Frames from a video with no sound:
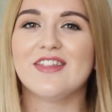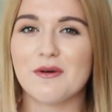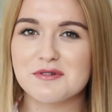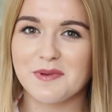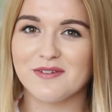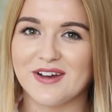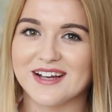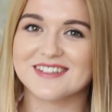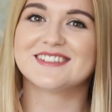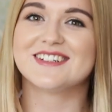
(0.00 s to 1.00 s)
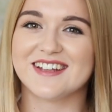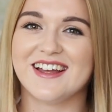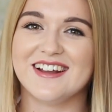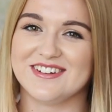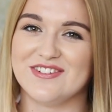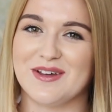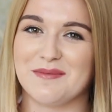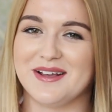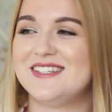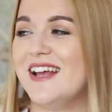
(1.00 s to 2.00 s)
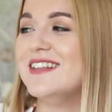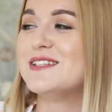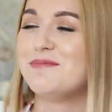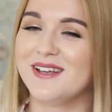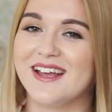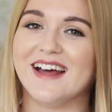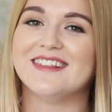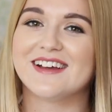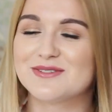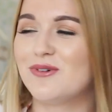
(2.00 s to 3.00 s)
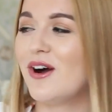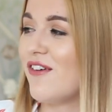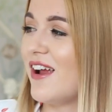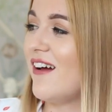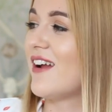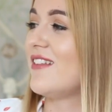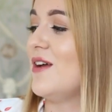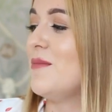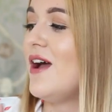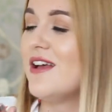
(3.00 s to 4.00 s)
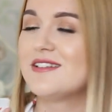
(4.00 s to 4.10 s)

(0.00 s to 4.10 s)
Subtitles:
That was a bit fast. I don't know if that makes sense, but yeah, that's why I really like them.